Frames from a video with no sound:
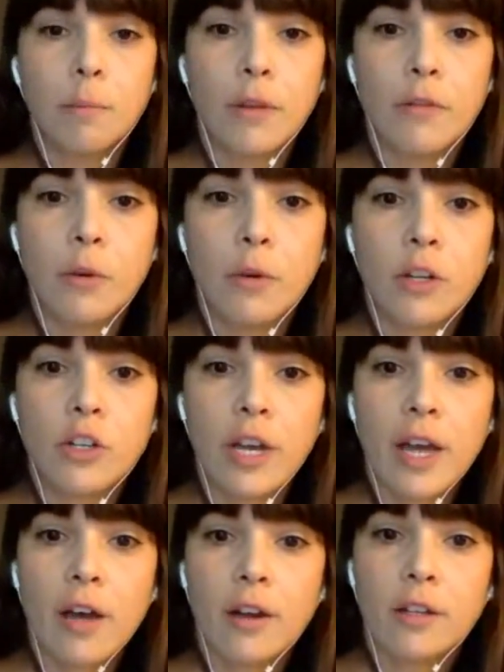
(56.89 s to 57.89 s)
But if you want to
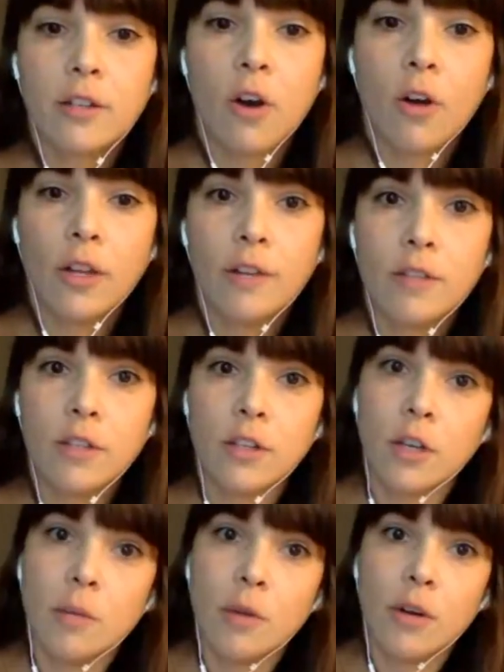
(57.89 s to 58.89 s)
check out it all lives in
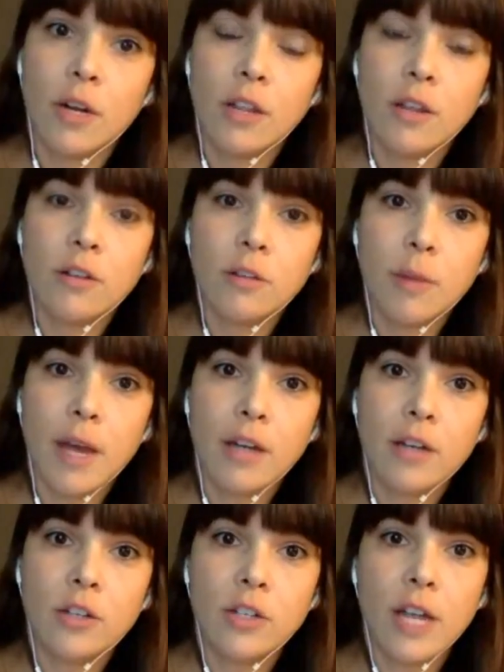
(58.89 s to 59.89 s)
the community. There's a
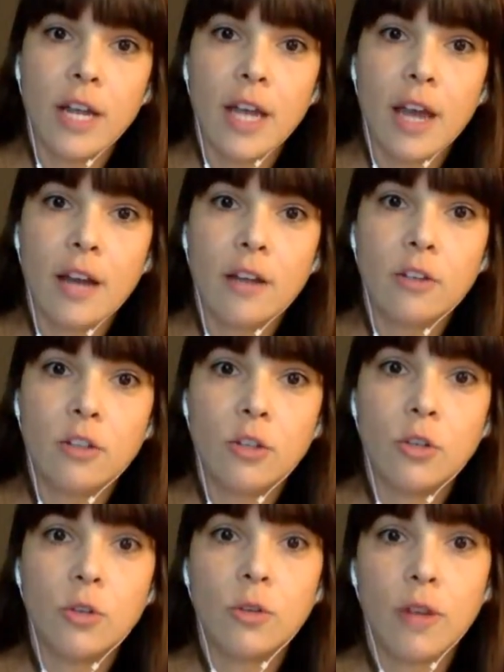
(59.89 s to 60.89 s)
page dedicated
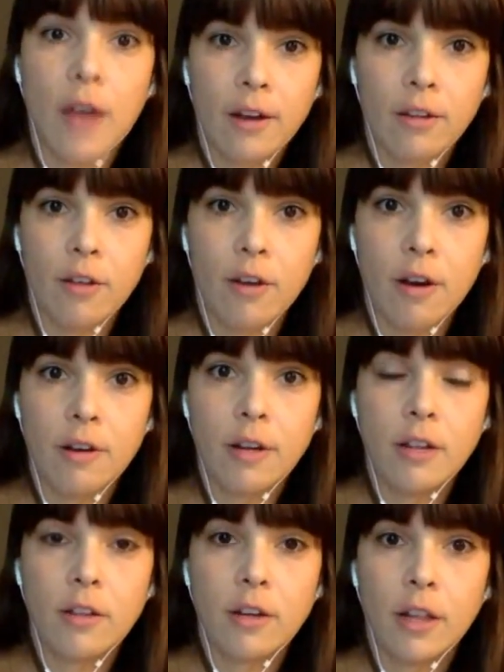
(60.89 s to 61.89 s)
to the
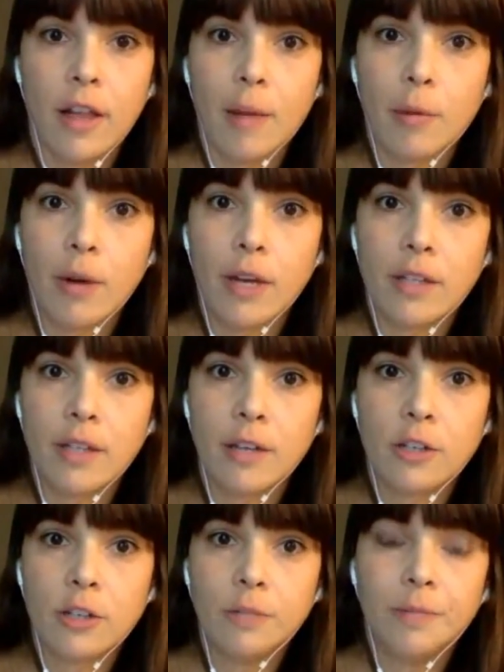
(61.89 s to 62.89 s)
hackathon in the Collaborate
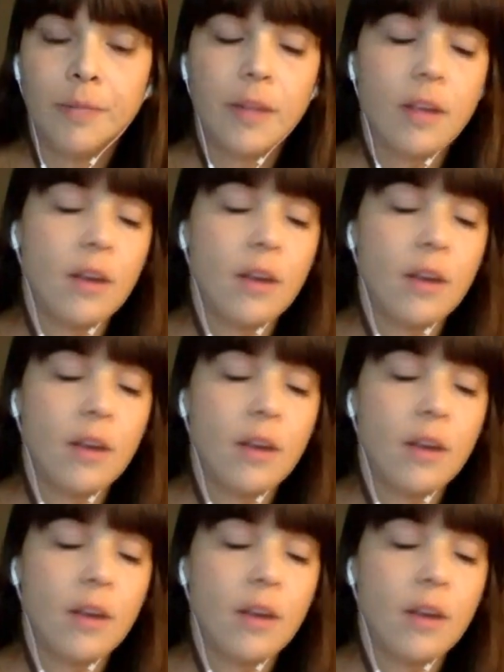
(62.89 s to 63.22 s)
section.